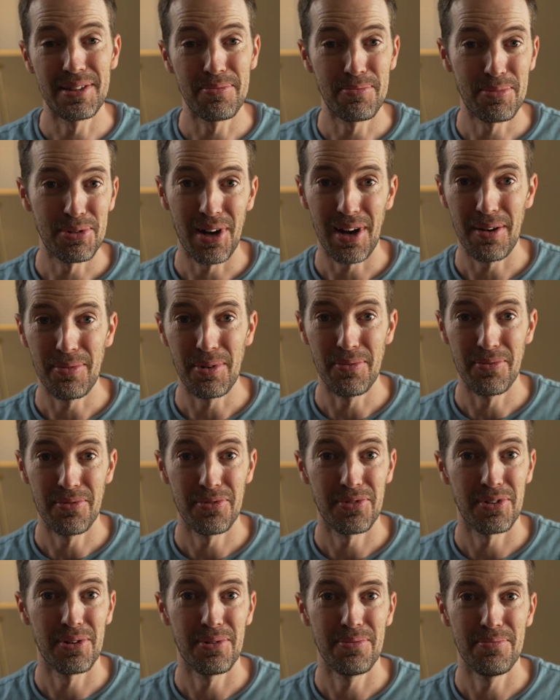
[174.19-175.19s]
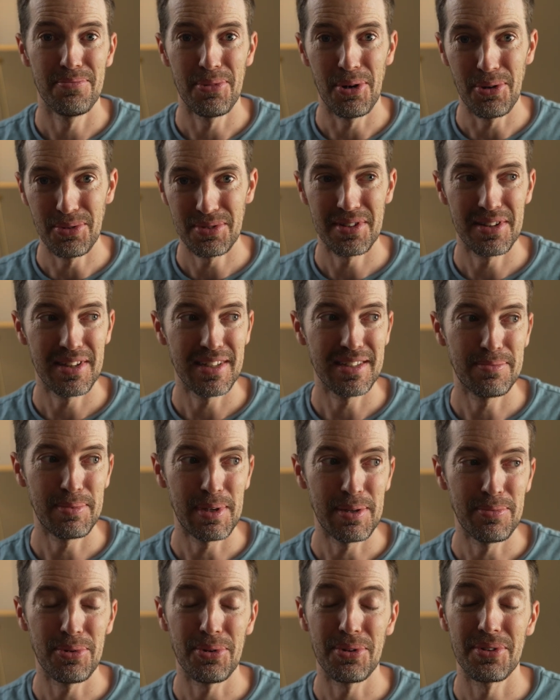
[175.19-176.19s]
the problem for most of these
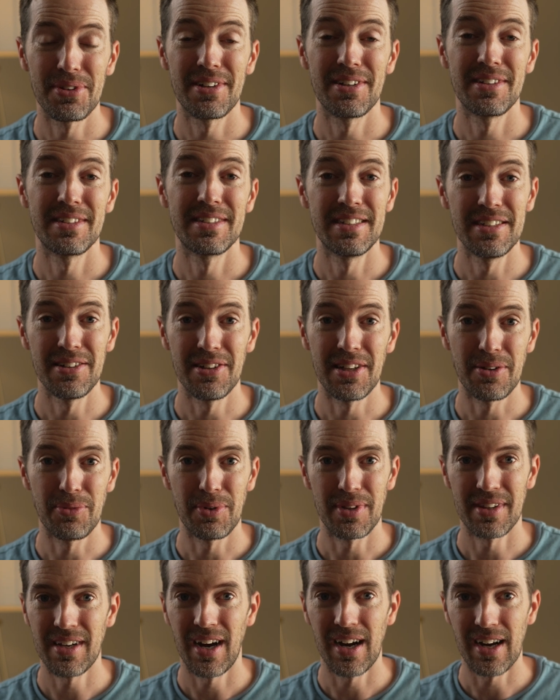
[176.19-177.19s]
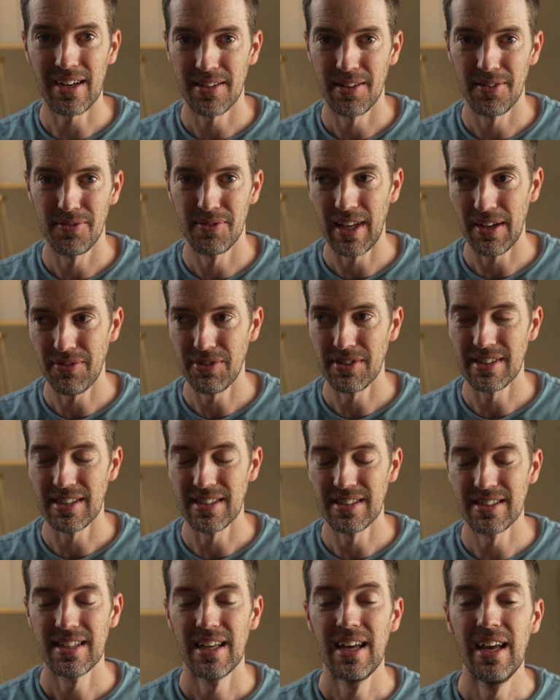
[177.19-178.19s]
people that are dealing with cognitive
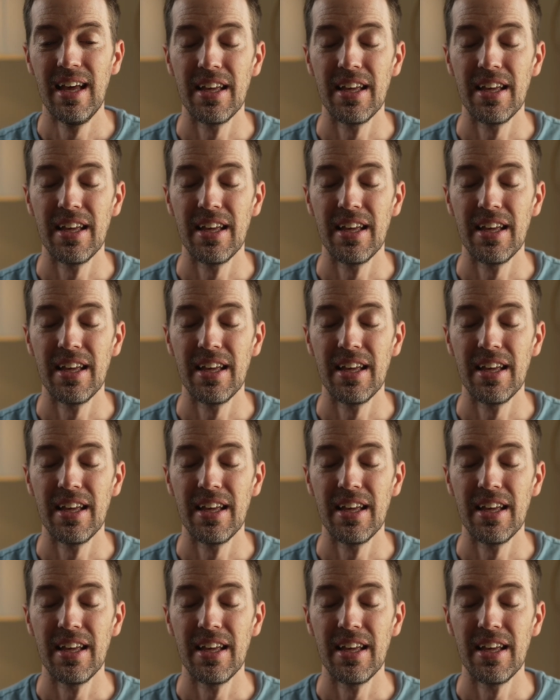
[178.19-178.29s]
deficits.